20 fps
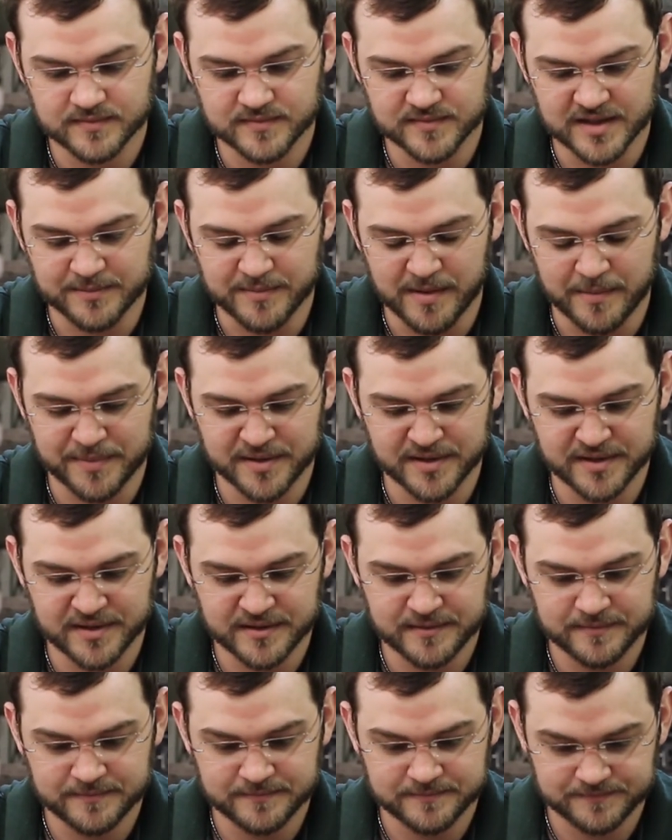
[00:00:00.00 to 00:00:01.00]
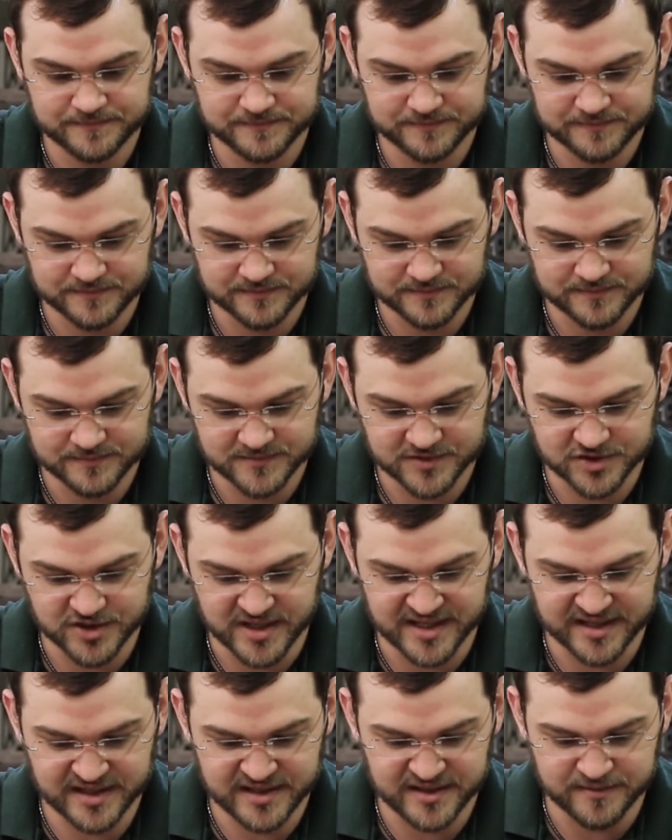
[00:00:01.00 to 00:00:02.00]
take my pin,
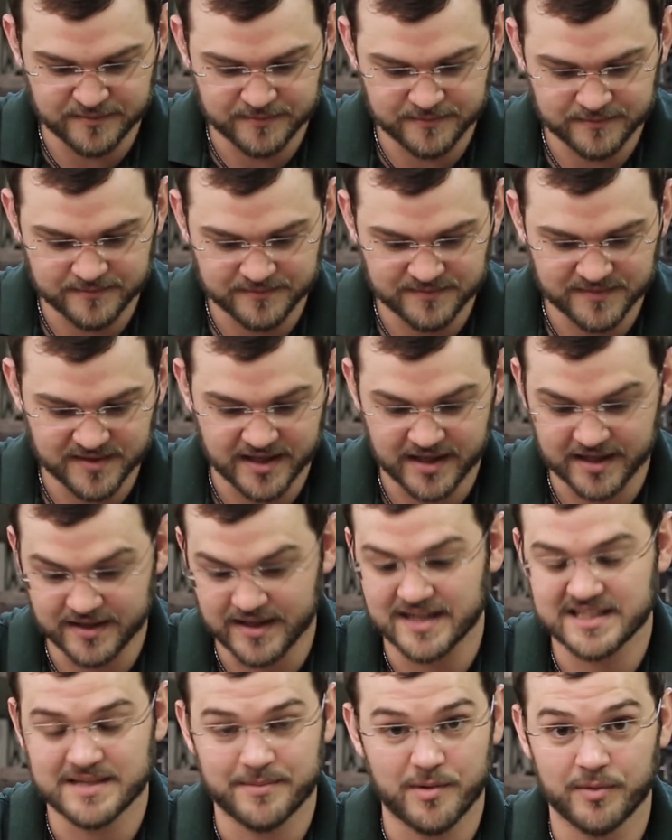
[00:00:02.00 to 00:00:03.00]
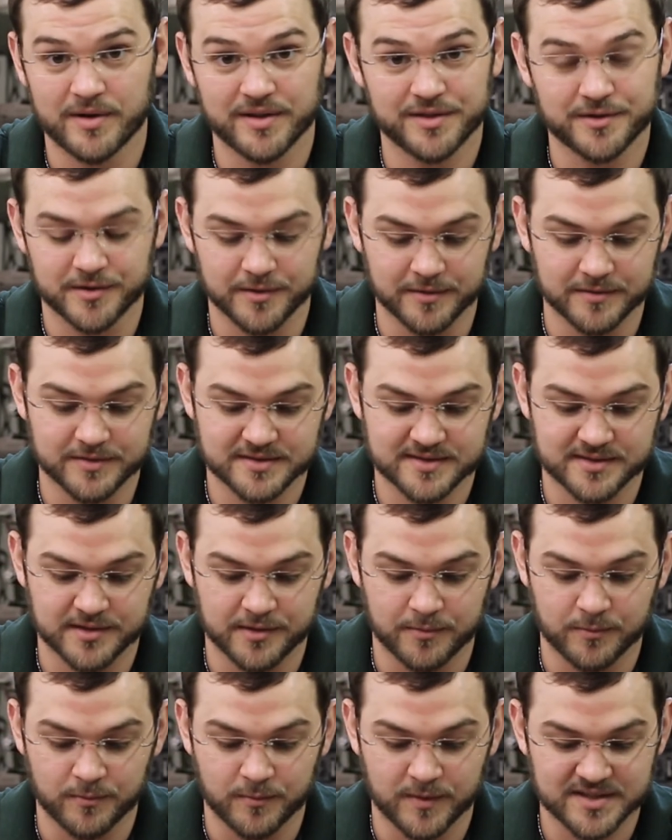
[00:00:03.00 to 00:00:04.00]
try it again, and that time it went through.
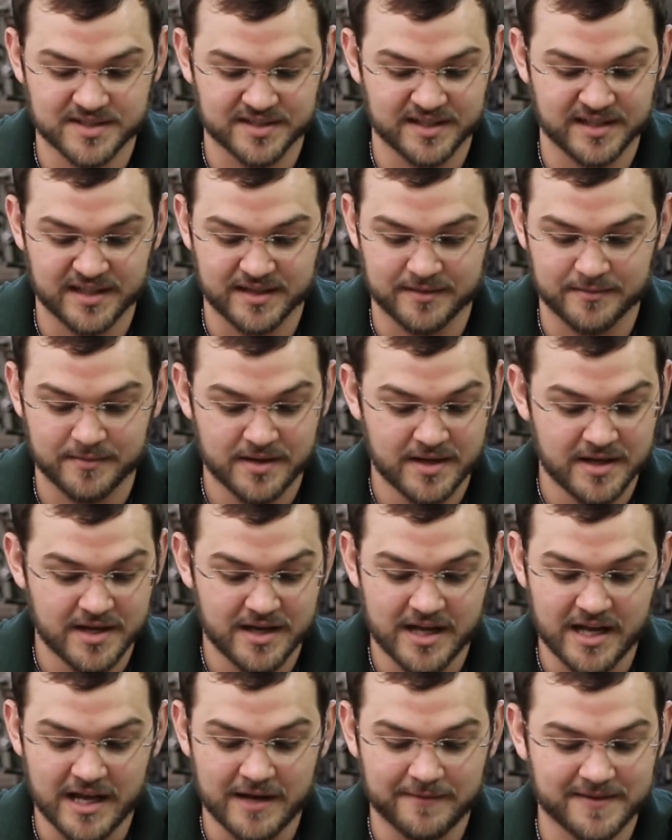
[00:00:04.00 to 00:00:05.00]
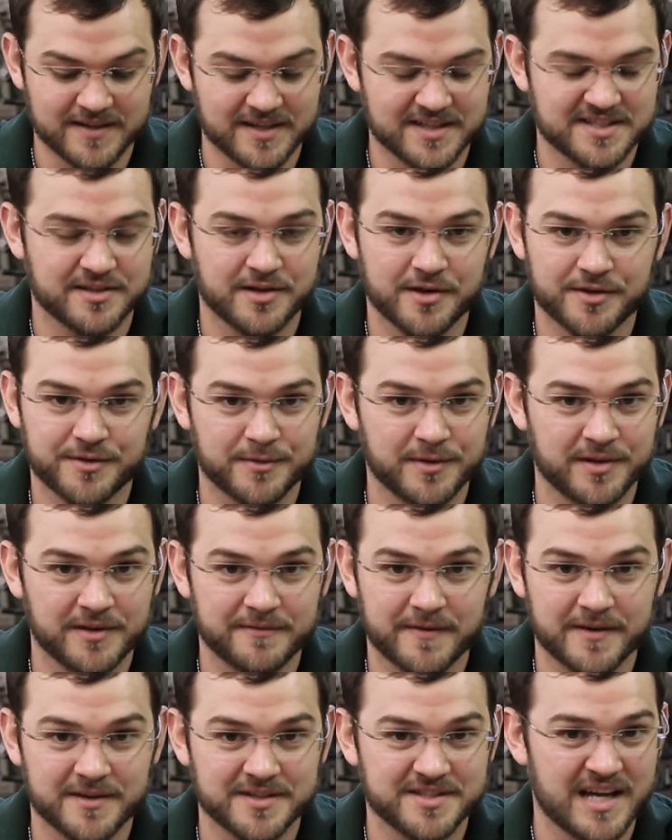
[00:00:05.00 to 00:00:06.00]
So once again, if it doesn't go through on the
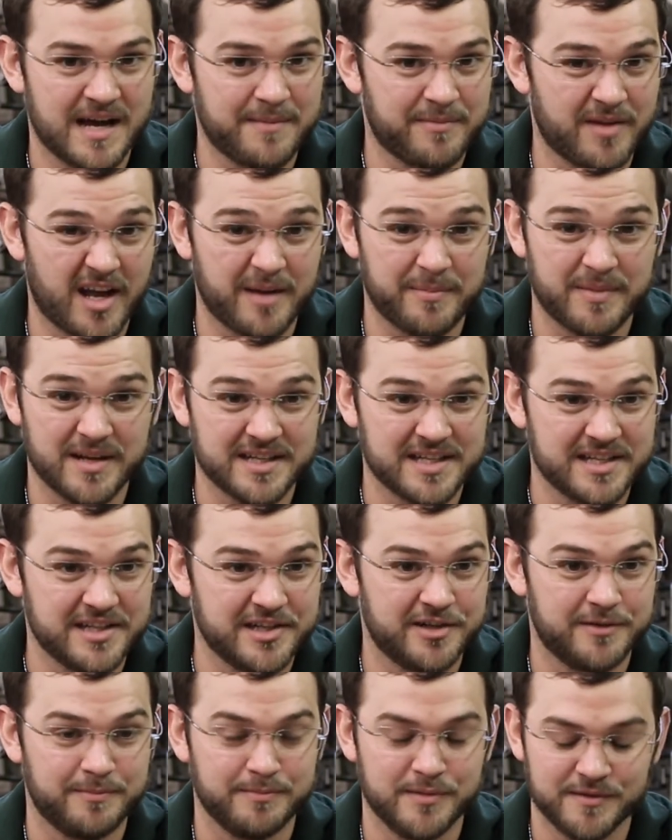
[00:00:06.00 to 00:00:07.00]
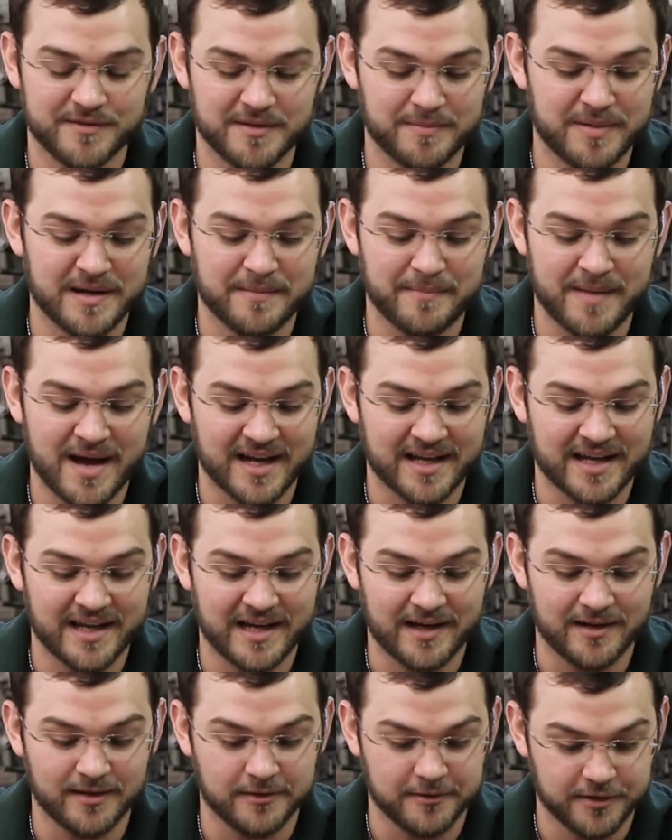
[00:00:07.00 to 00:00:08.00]
first time, not a big deal. Move the pin back
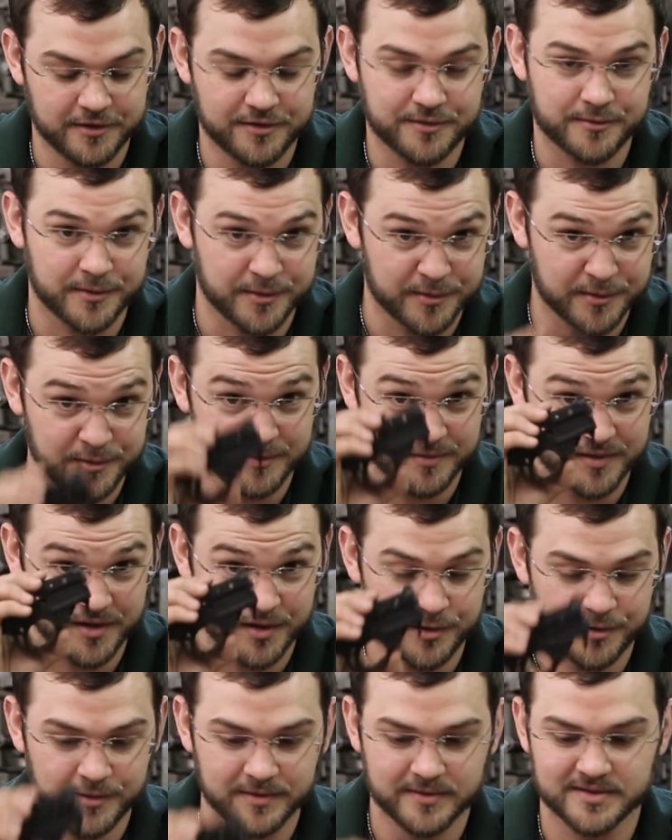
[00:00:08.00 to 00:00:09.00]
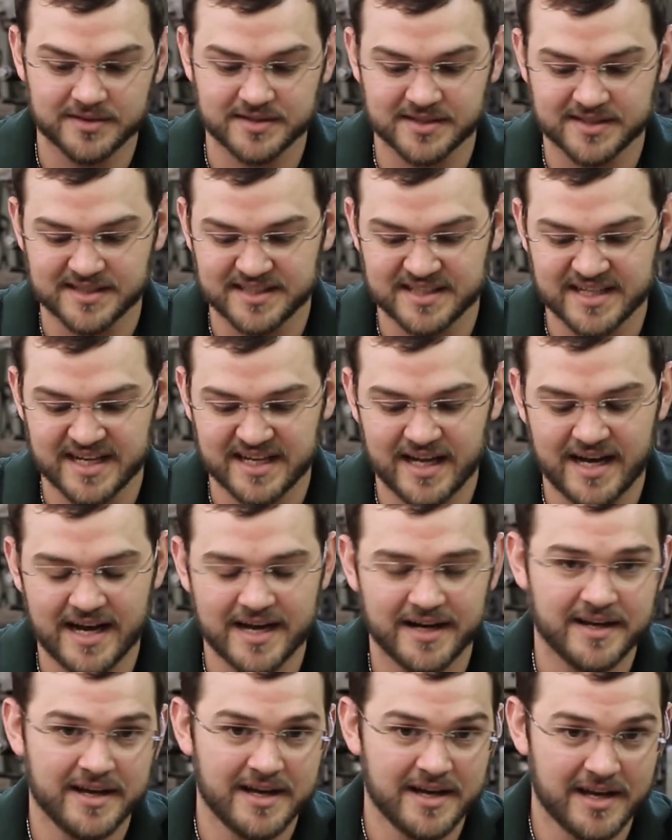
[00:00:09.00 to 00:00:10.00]
out, look through the hole to see
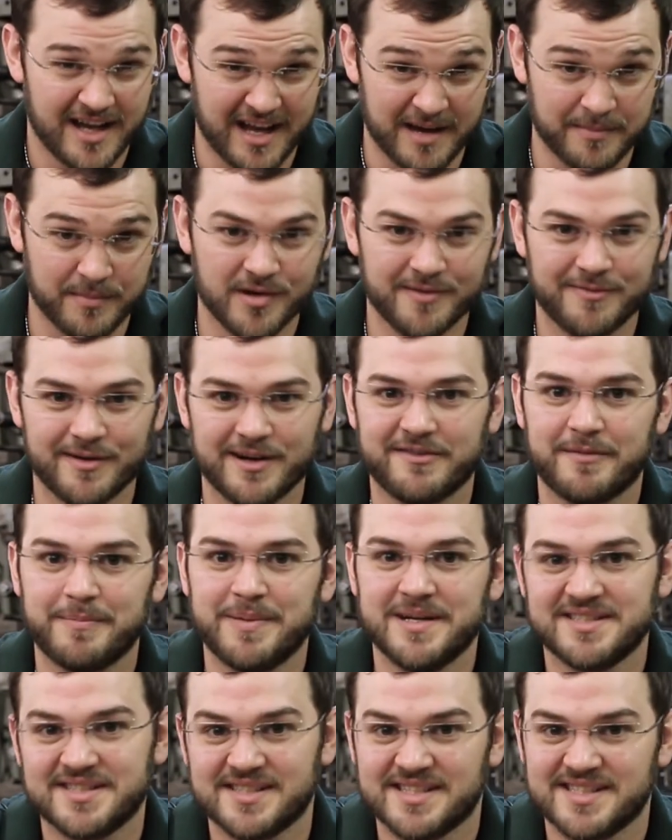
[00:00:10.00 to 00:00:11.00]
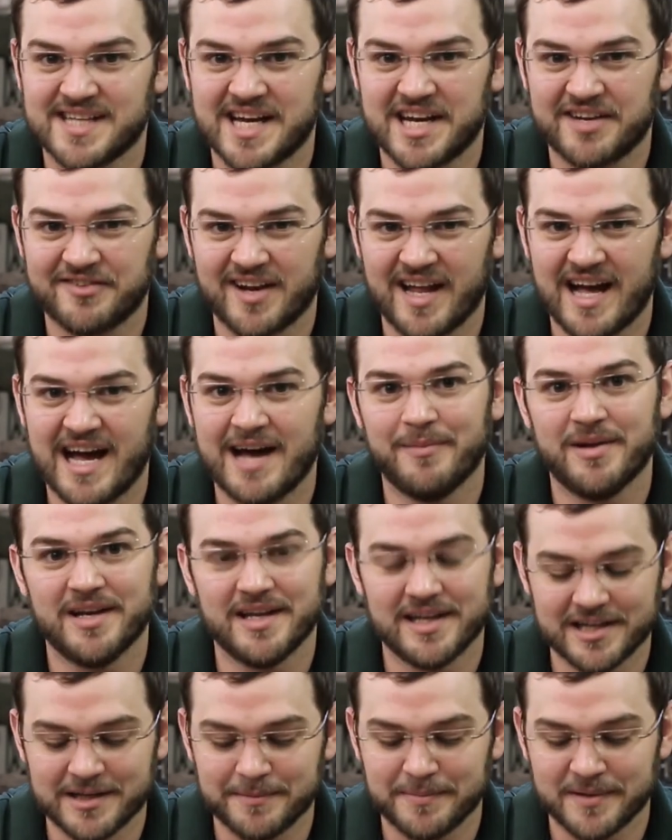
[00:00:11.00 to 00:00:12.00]
daylight, and move whatever piece that is out of alignment
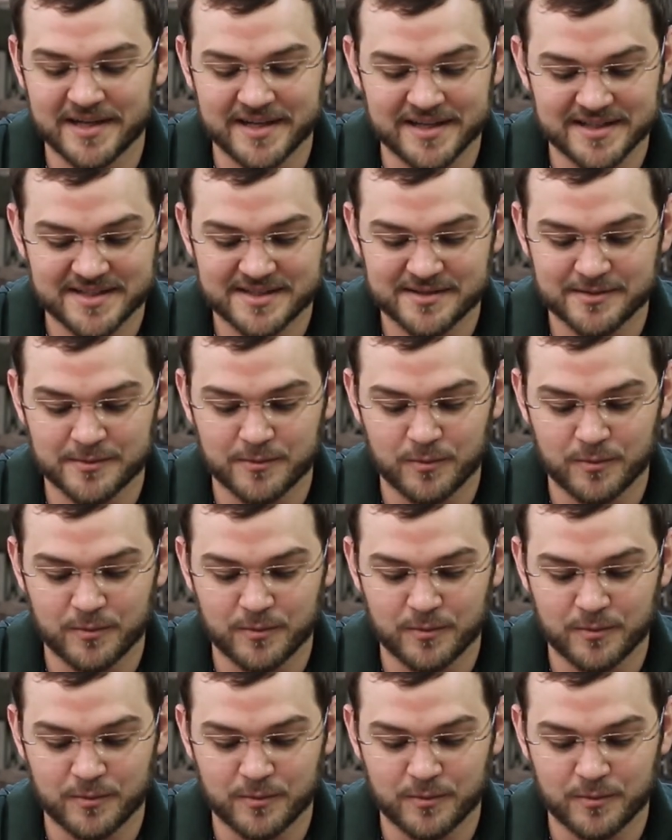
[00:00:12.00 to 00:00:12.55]
into place.